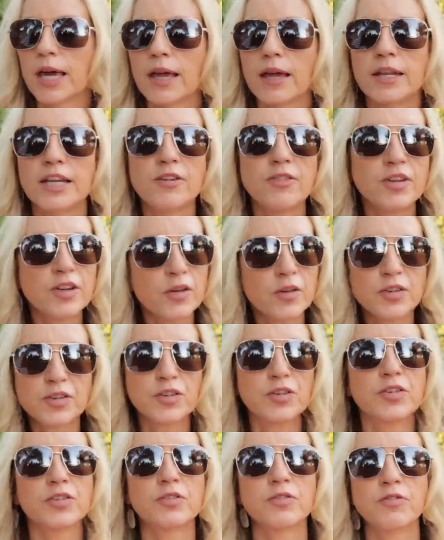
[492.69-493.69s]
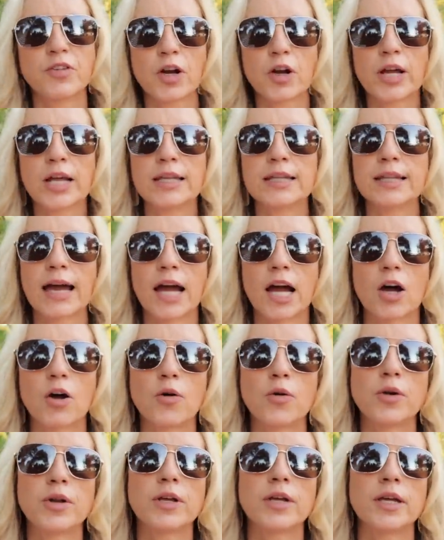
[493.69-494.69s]
And even though this isn't very
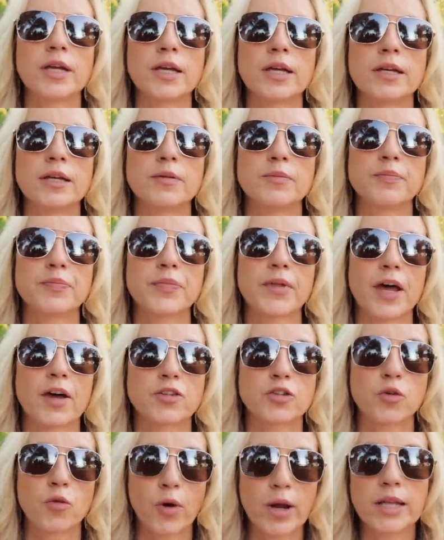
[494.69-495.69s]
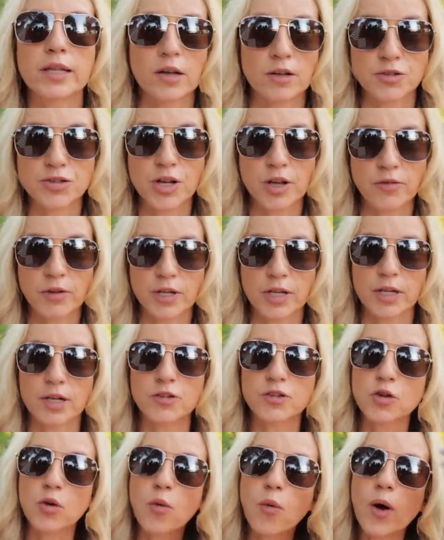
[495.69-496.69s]
loud, it has great longevity.
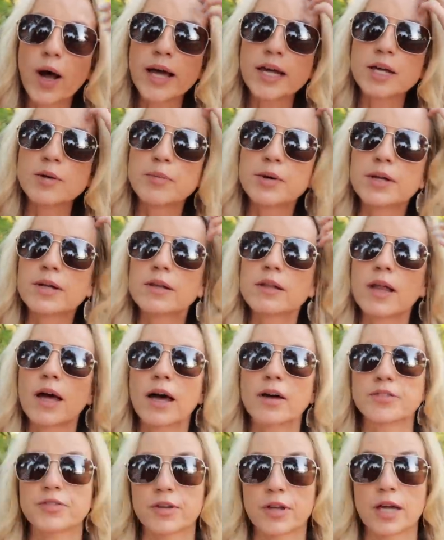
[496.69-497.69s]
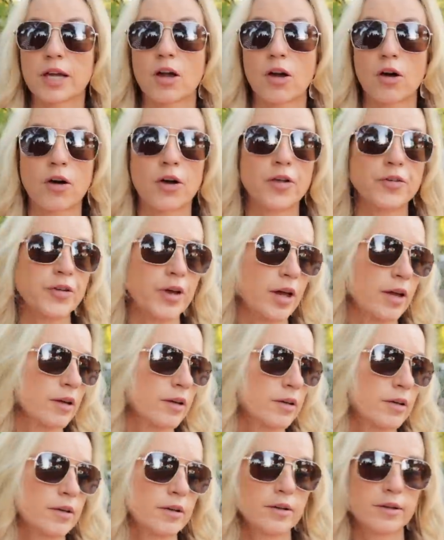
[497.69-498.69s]
It's quiet, but it lasts like all day,
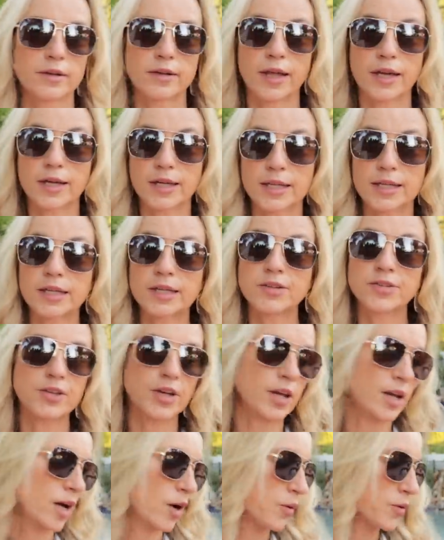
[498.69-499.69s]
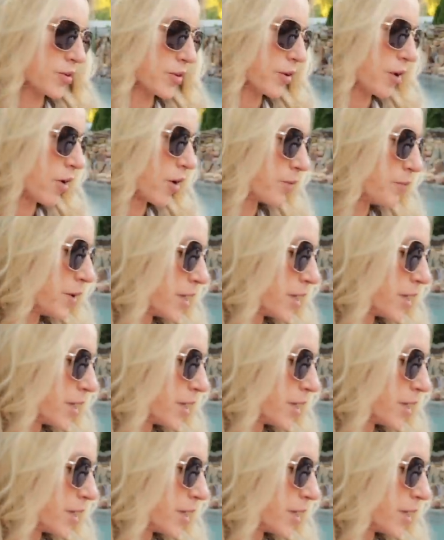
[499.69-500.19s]
like at least 8 hours on